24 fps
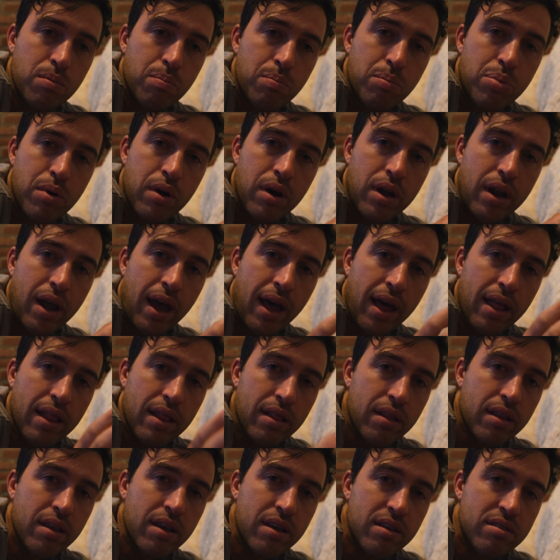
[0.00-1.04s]
but at
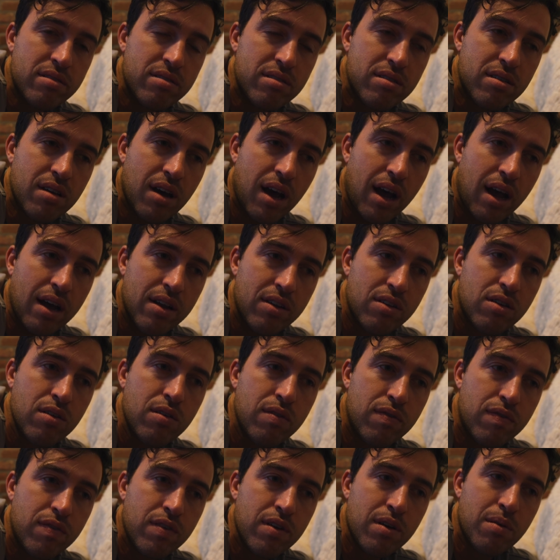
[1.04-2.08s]
least I
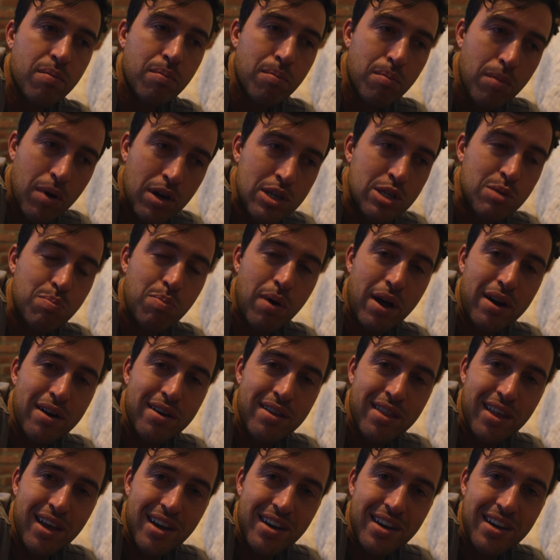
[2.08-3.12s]
do feel much better
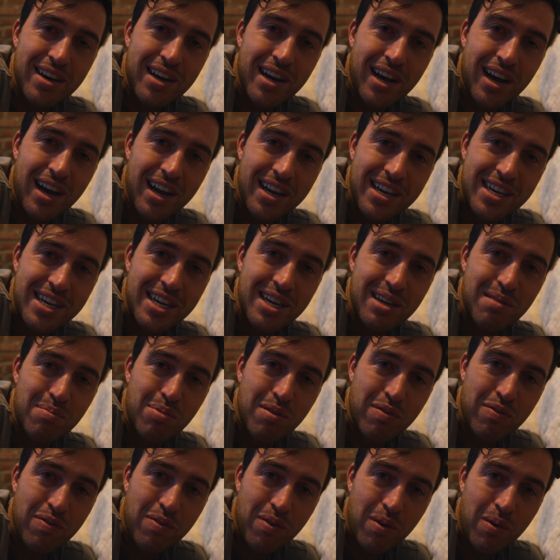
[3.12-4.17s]
than I did
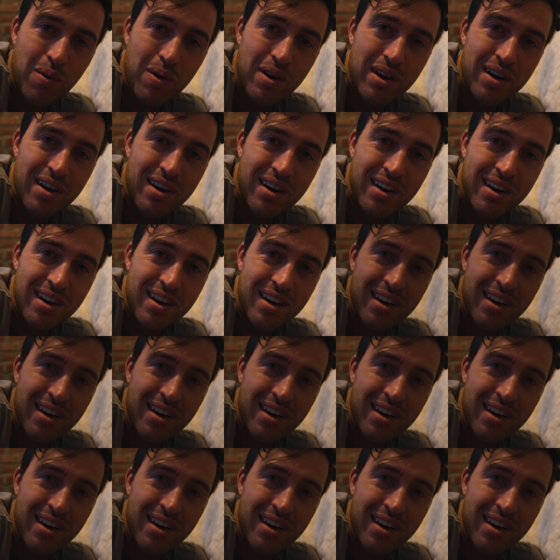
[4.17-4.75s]
before.